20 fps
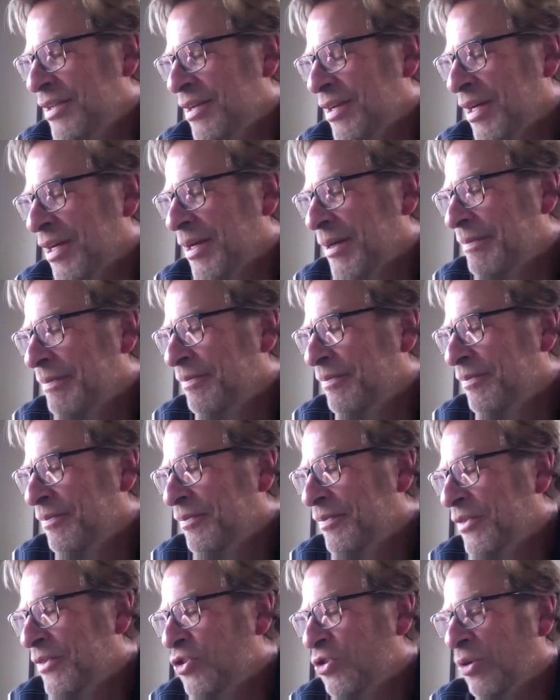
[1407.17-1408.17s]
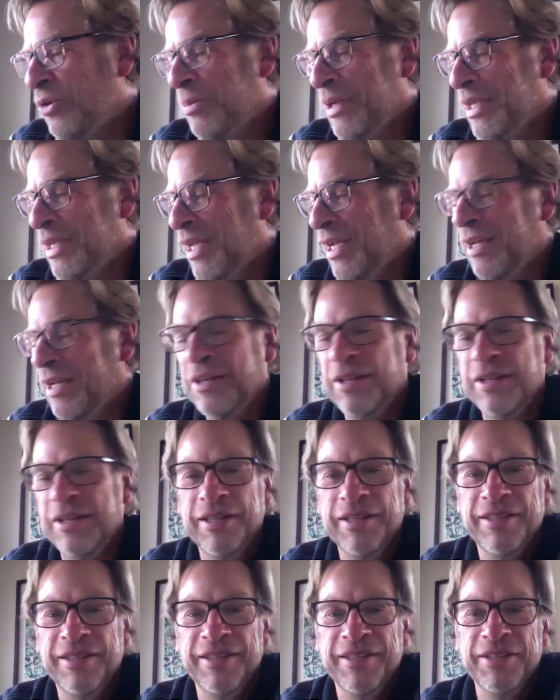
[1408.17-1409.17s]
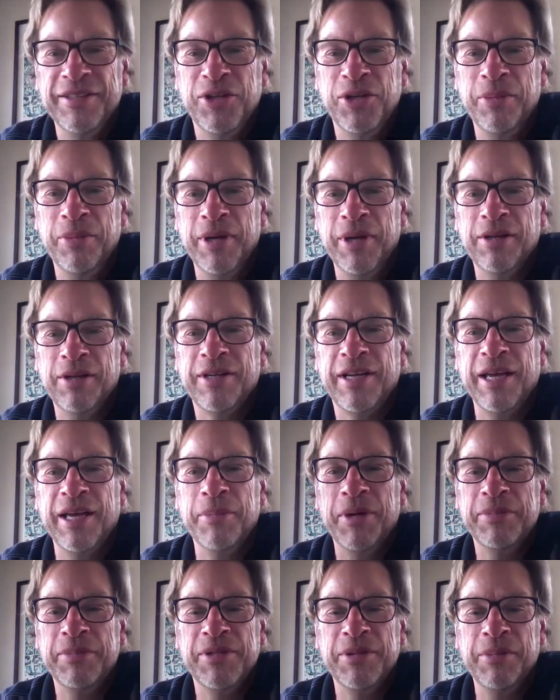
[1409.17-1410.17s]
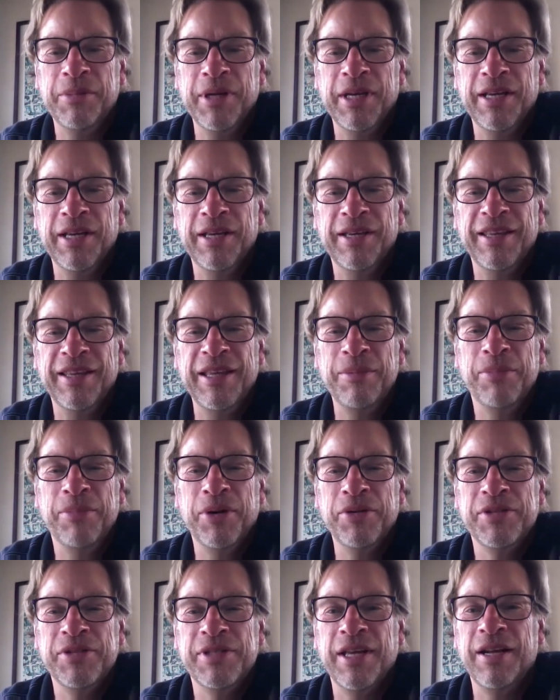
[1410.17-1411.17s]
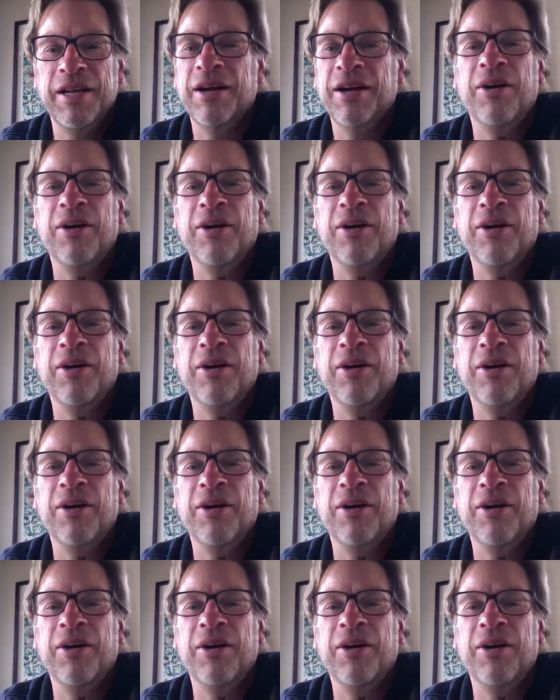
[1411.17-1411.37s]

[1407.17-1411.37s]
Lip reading: Joel McHale and Kumail came up to me and they both said,